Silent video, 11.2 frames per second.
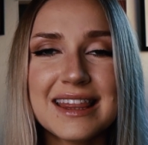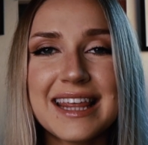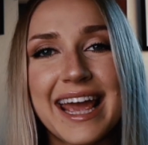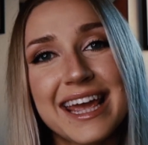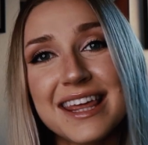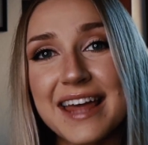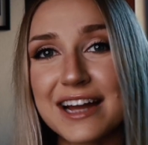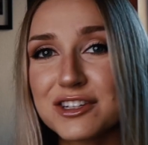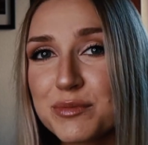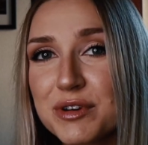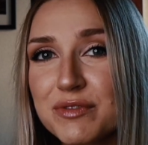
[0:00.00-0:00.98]
The eighth
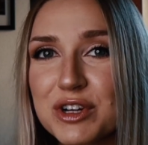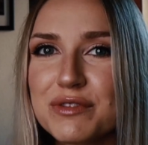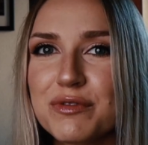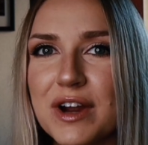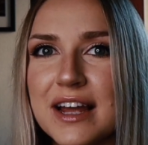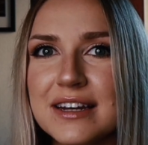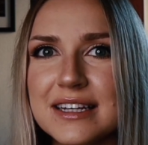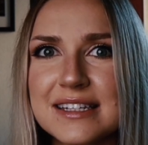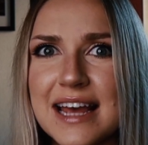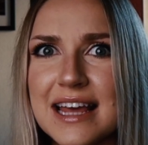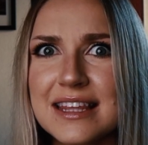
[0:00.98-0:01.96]
attribute of a good friend
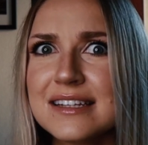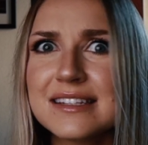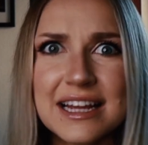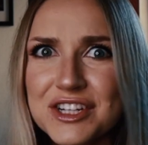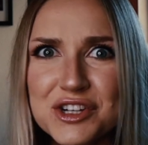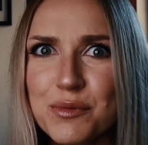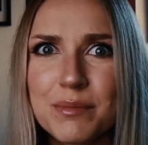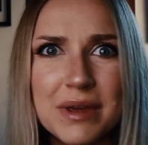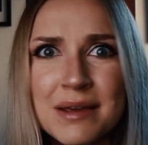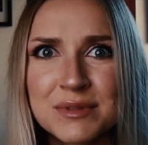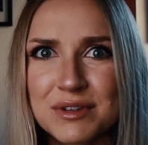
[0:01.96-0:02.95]
is that they send you
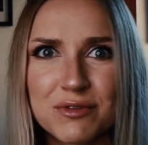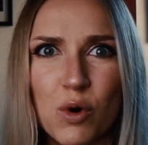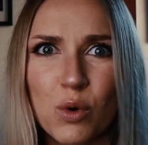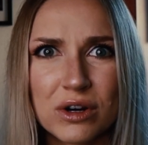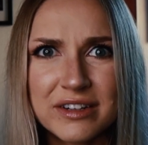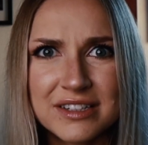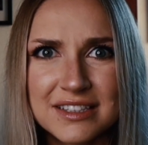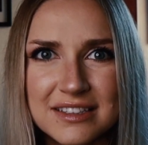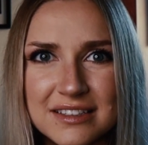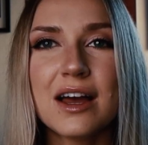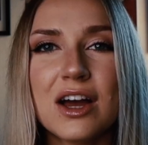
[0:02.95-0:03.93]
memes, of
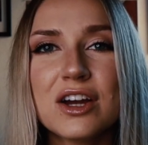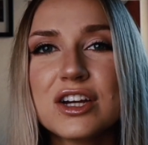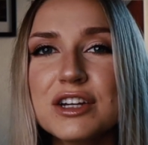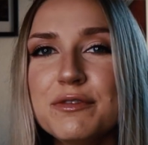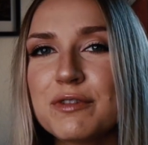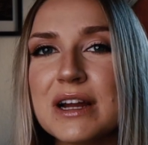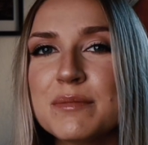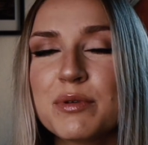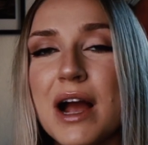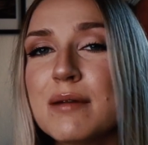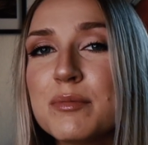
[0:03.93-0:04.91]
course. A good friend
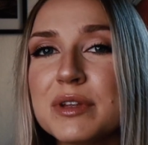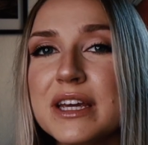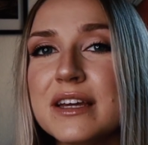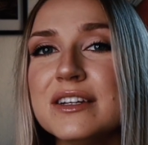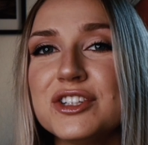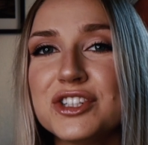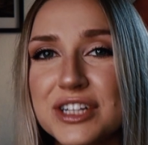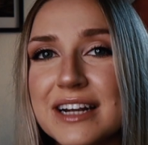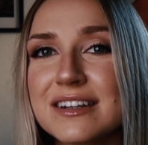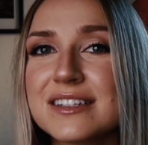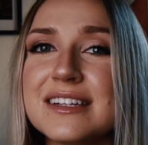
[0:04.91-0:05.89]
probably
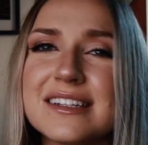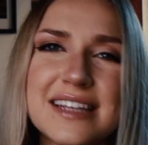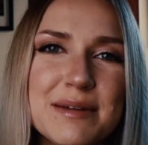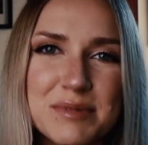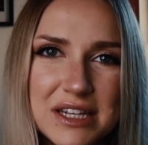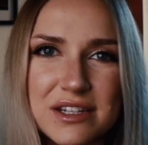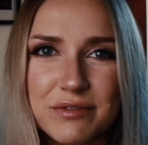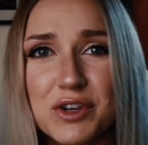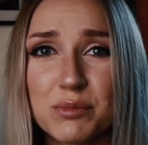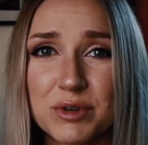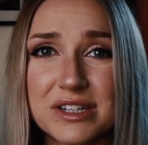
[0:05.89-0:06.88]
shares the same sense of
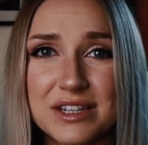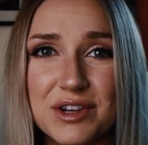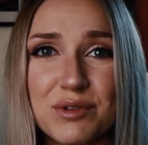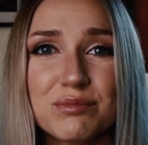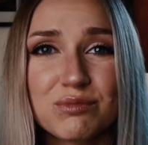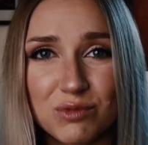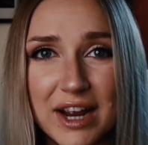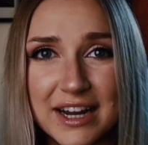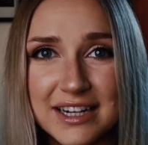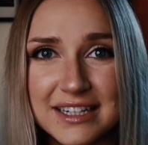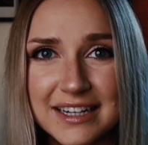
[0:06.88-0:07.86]
humor as you,
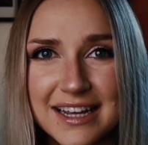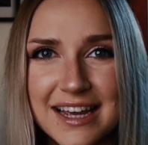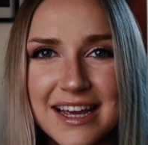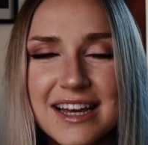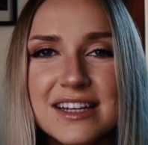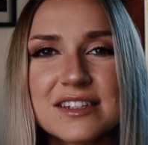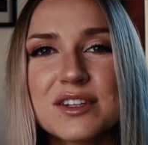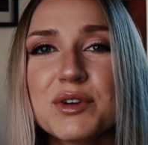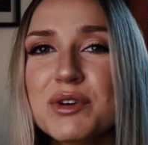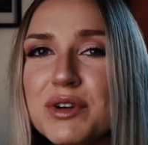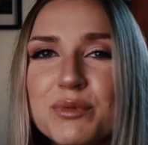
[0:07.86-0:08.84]
right? So
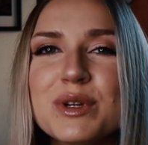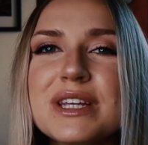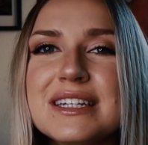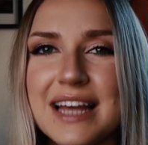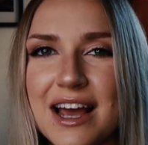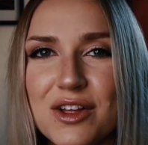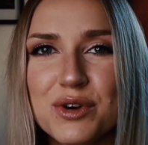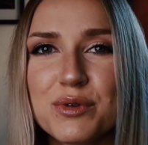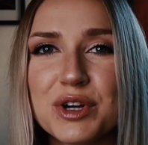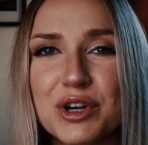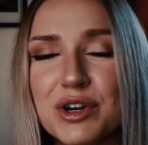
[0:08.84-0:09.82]
you can really tell
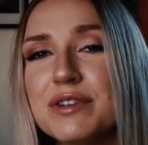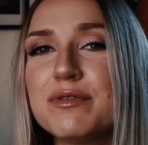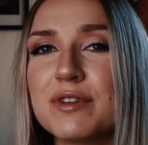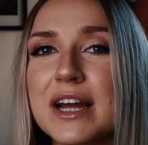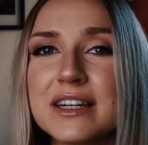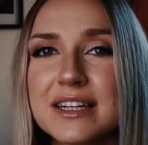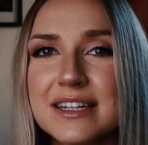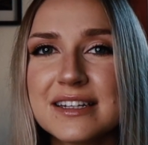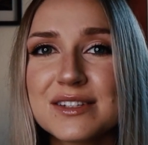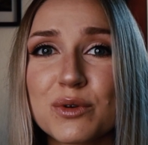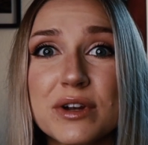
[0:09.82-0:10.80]
who a good friend
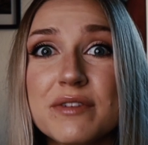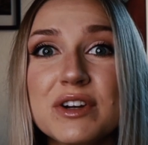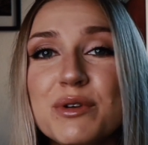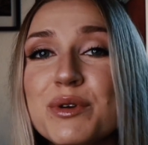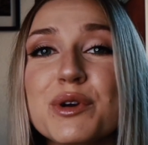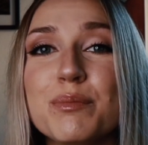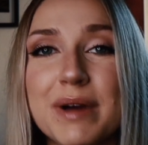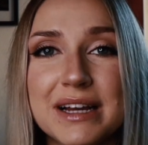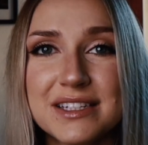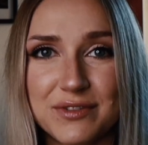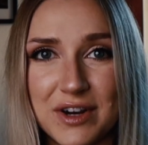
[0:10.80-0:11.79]
is, or even who your
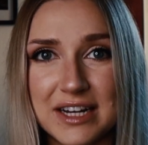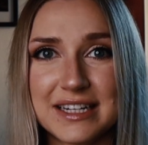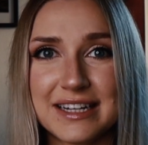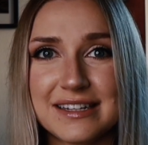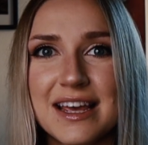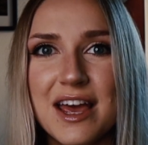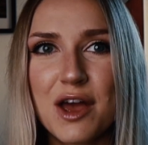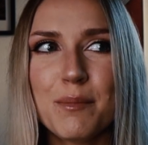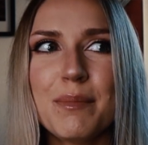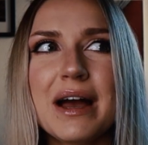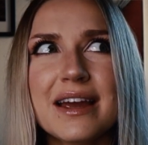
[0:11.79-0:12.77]
best friend is,
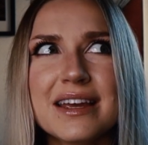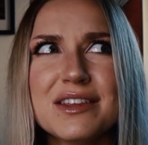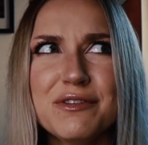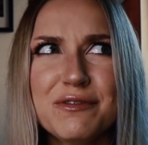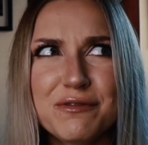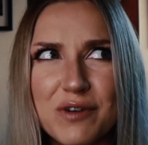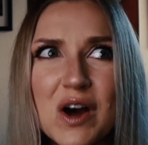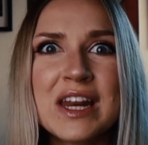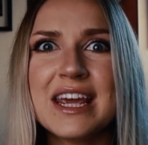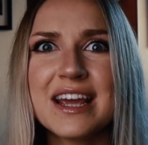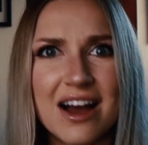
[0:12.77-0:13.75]
by the
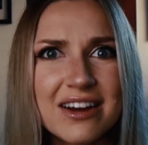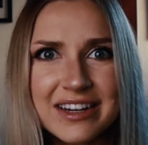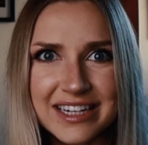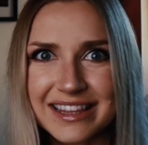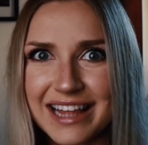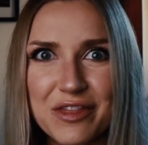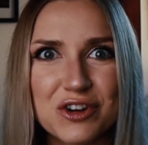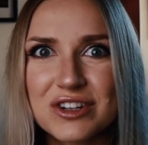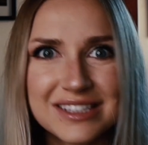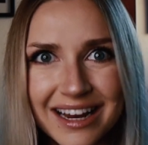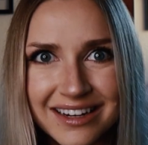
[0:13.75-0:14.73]
funny content that
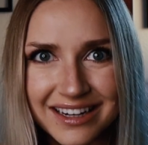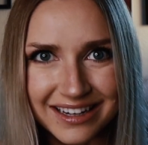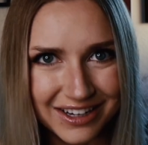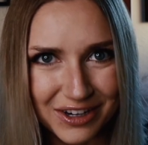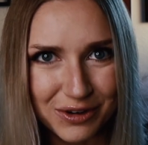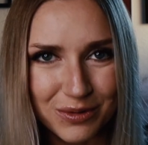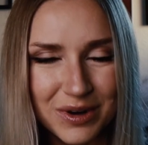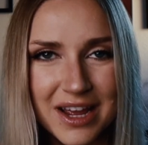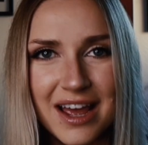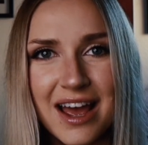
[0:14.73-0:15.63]
they're sending you.